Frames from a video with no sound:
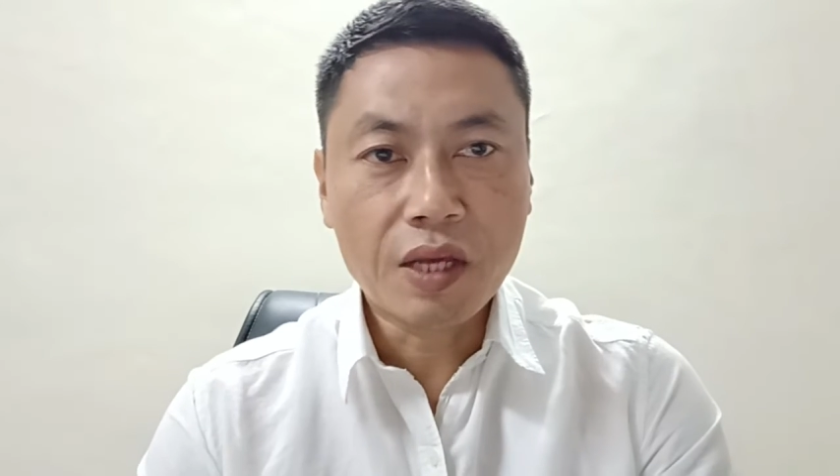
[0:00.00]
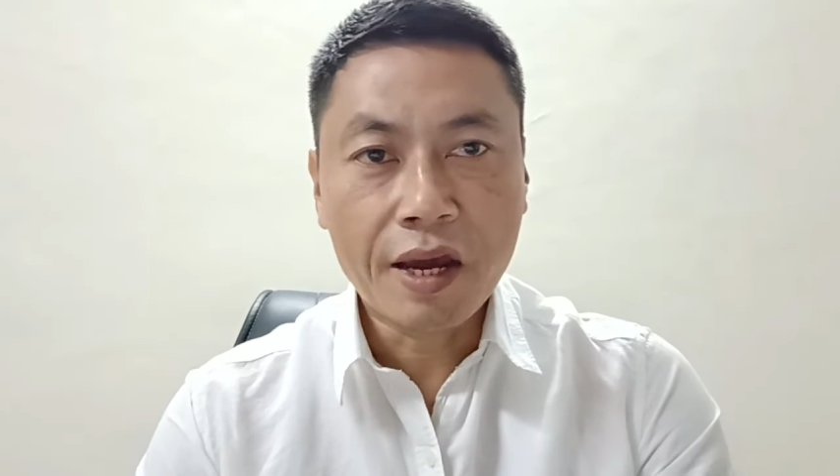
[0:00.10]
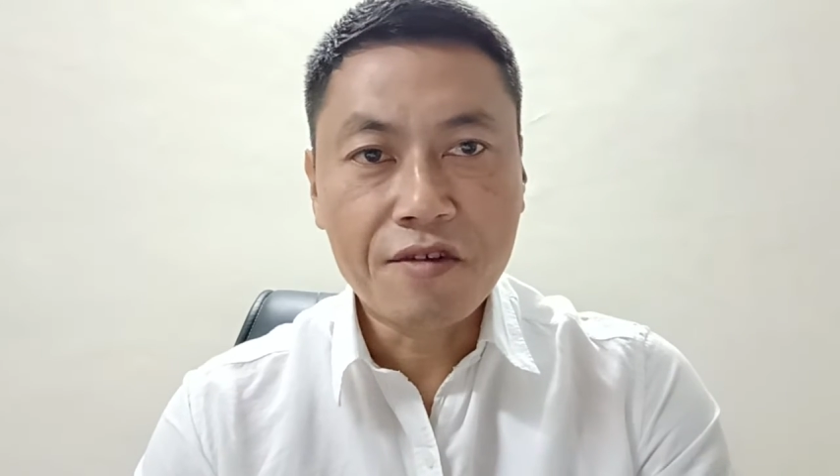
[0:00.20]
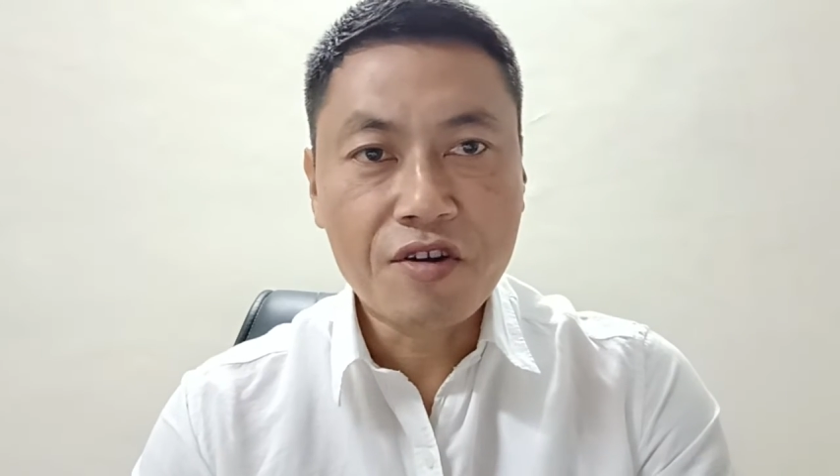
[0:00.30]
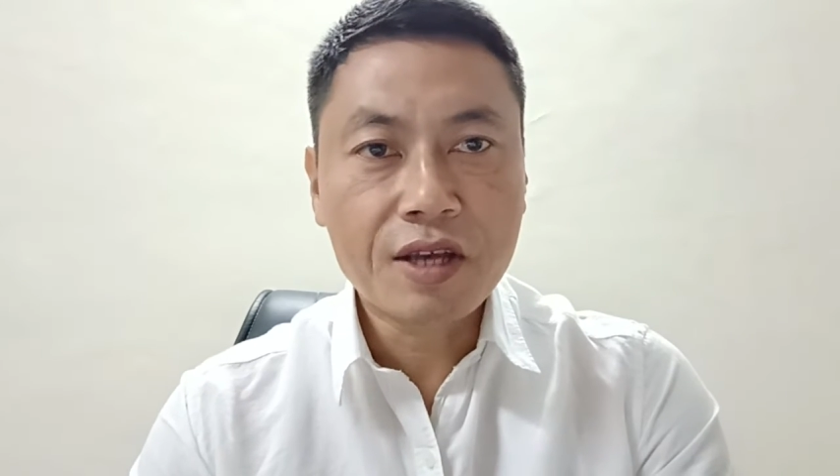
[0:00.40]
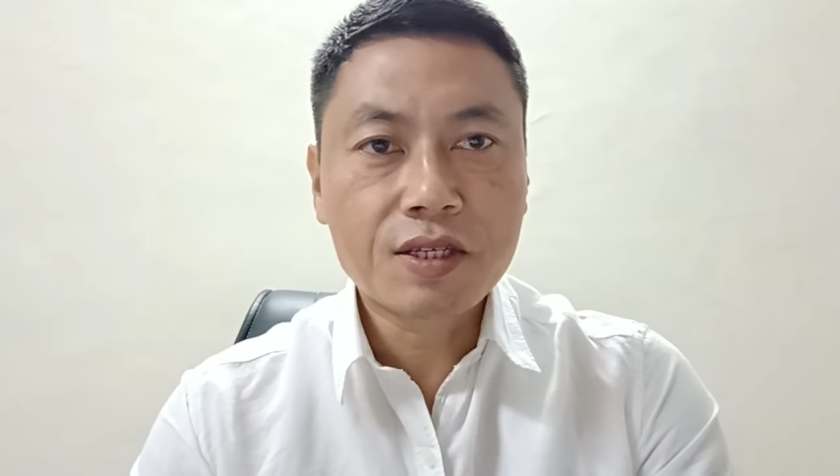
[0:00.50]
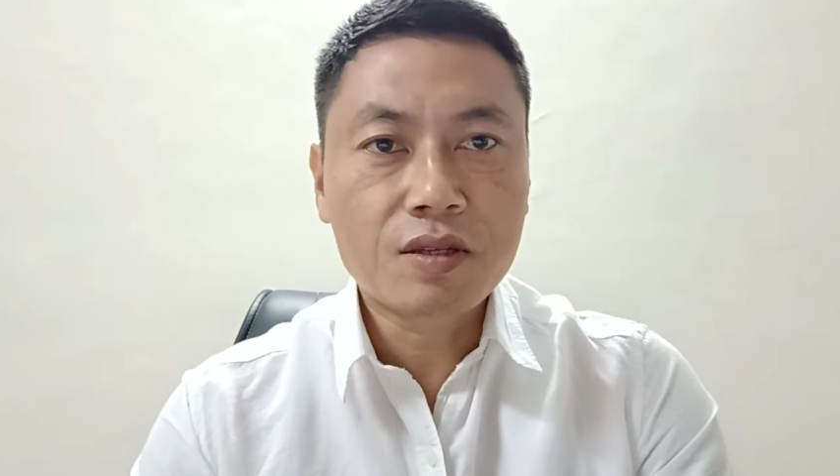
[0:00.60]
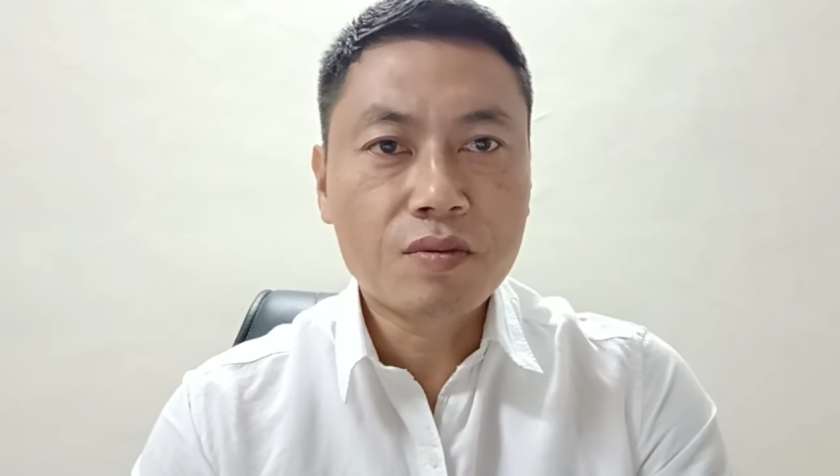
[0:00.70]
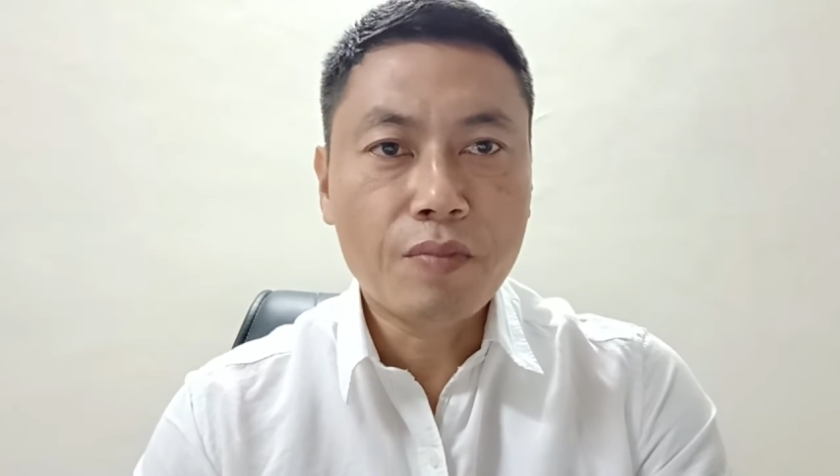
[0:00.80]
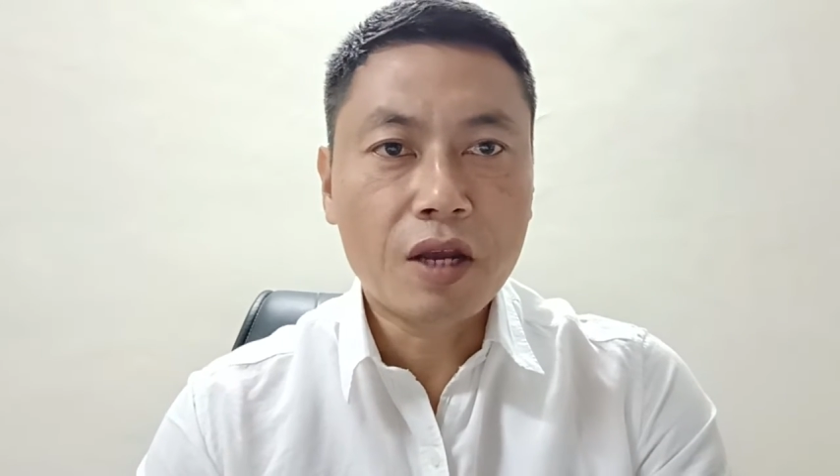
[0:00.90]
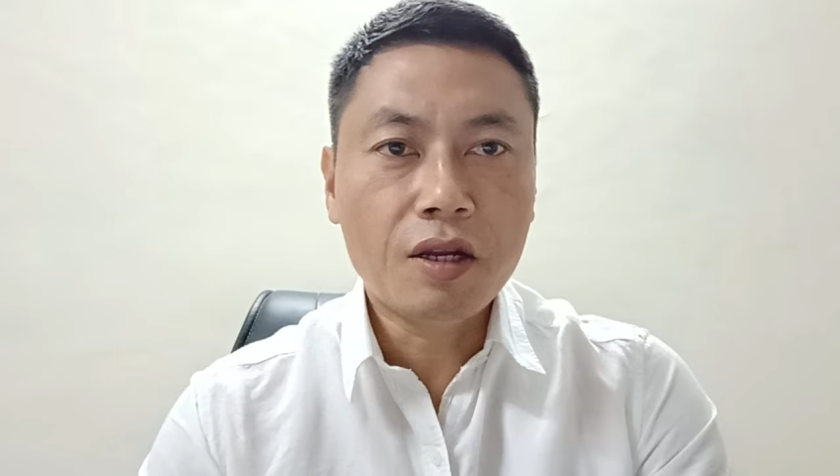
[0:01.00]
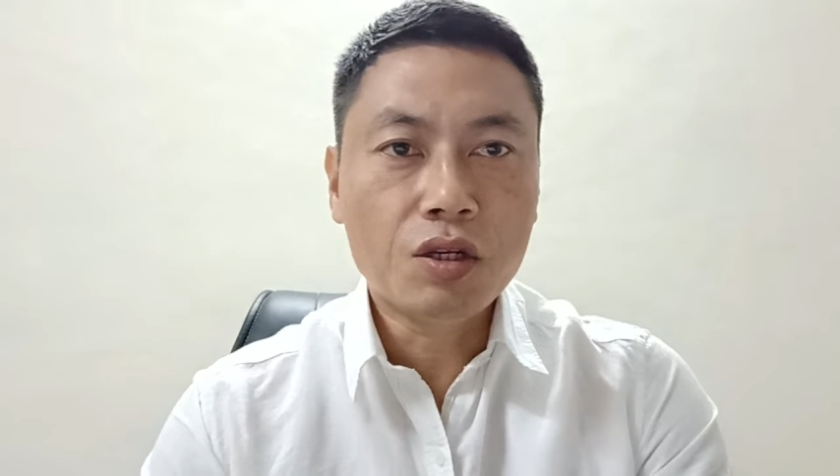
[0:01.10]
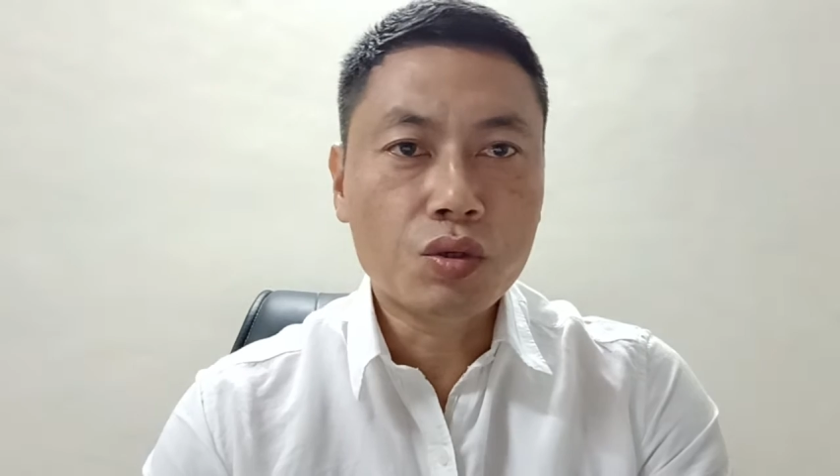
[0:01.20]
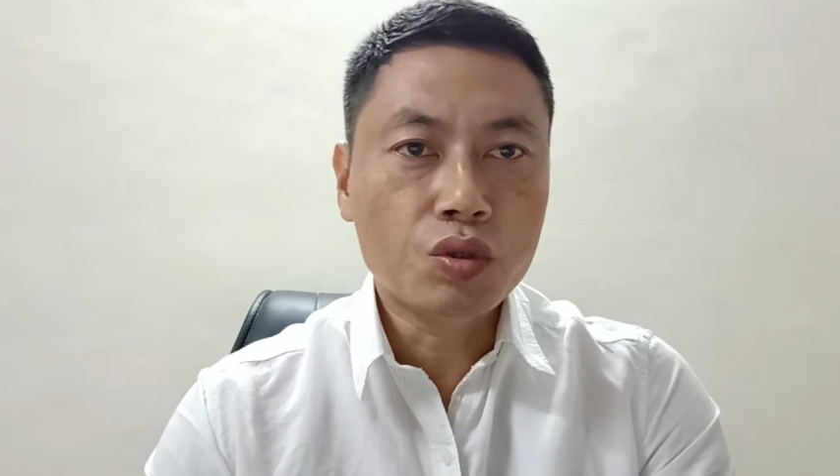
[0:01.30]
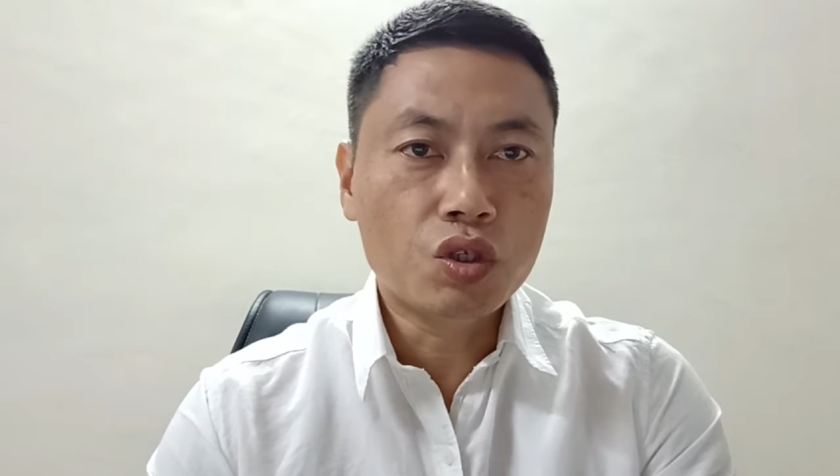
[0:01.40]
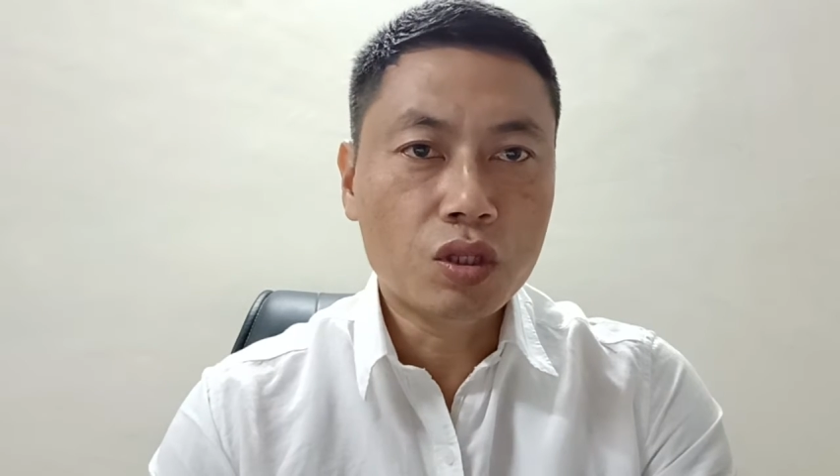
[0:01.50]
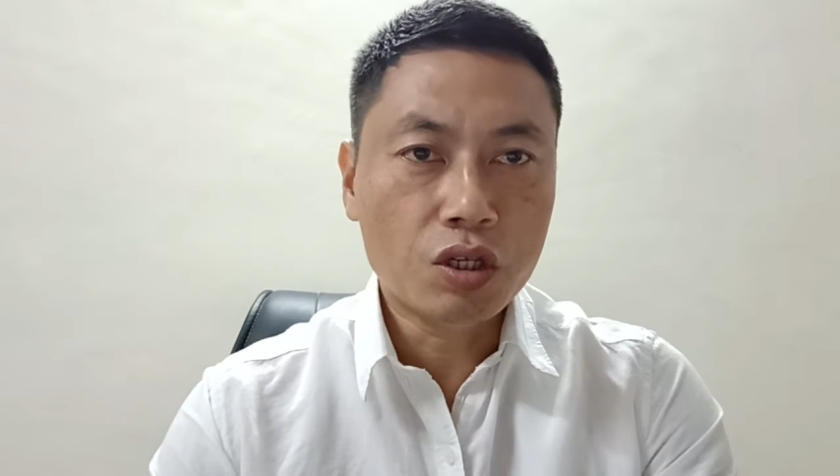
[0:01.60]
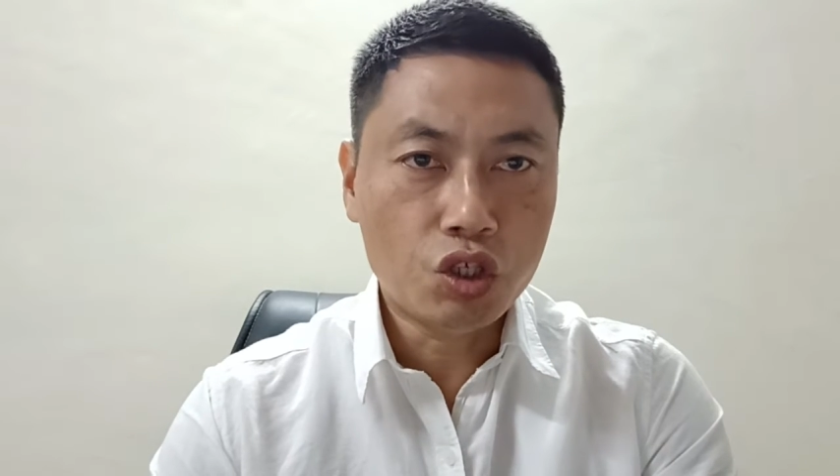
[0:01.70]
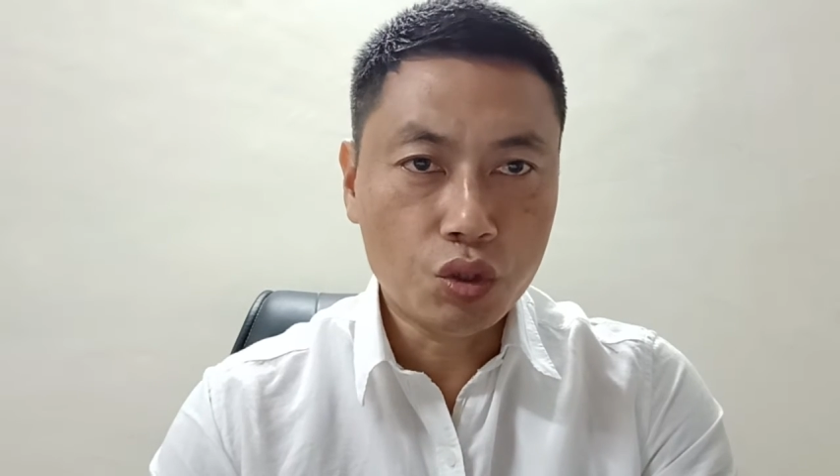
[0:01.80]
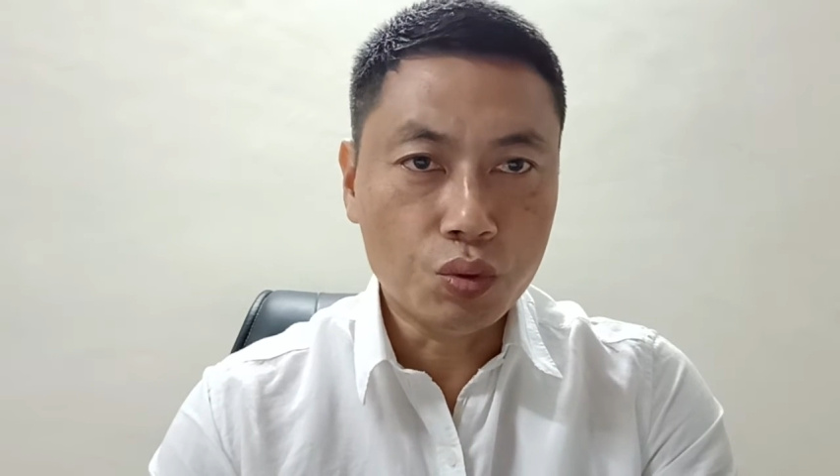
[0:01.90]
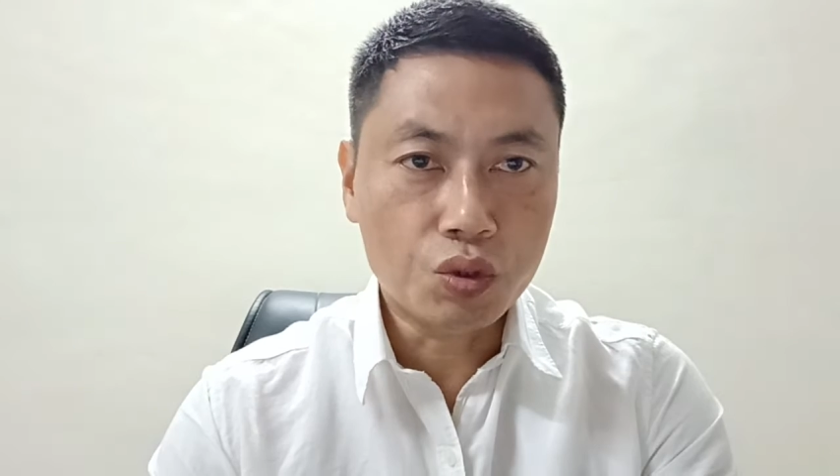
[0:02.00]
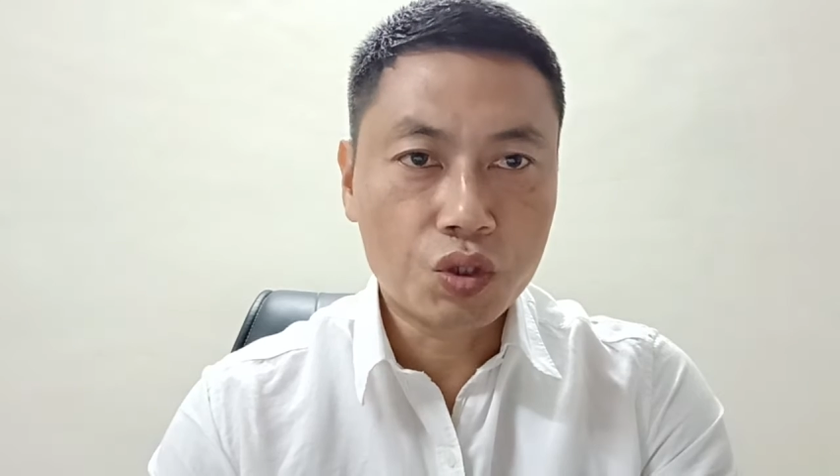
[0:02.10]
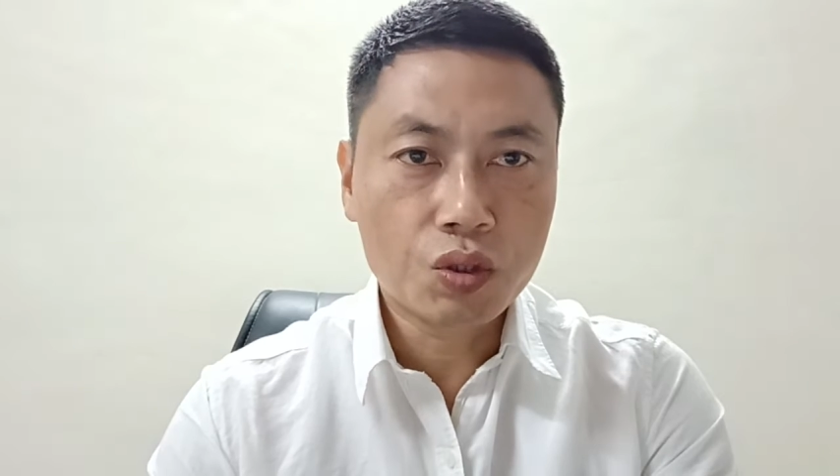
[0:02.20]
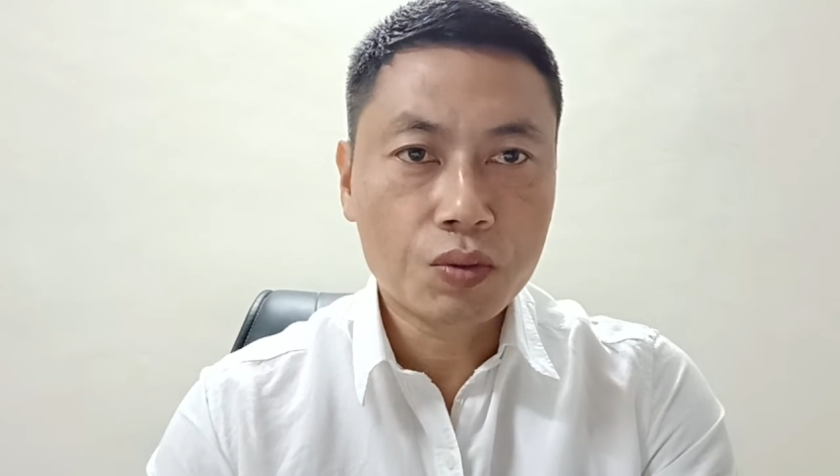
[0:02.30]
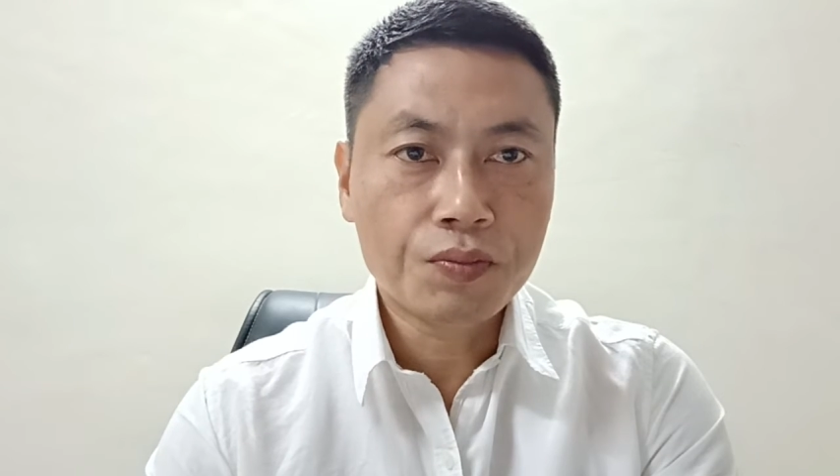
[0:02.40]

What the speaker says: addressed mainly to the Jewish